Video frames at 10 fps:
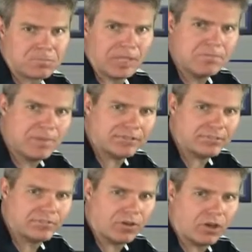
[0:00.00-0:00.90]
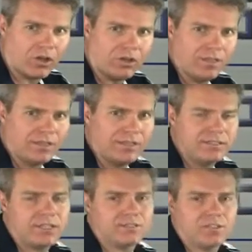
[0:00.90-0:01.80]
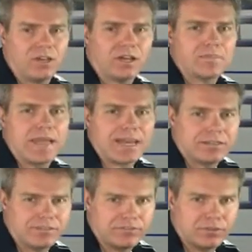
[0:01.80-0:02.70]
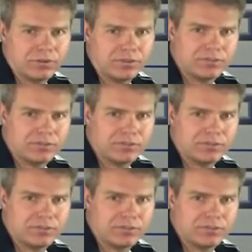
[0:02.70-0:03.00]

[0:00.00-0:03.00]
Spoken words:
And best of all, it does it automatically for you.